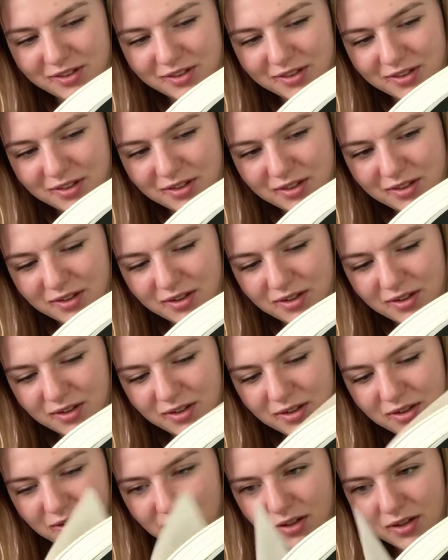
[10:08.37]

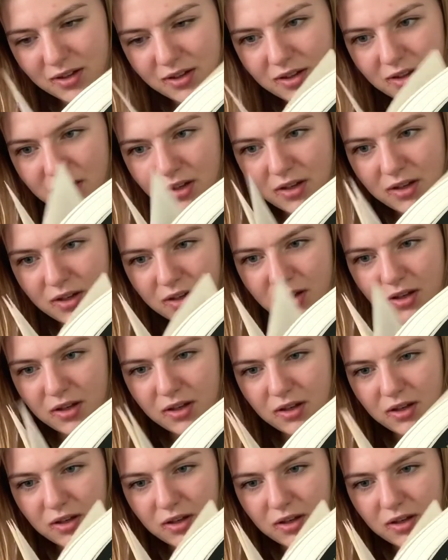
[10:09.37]
Nobody speaks.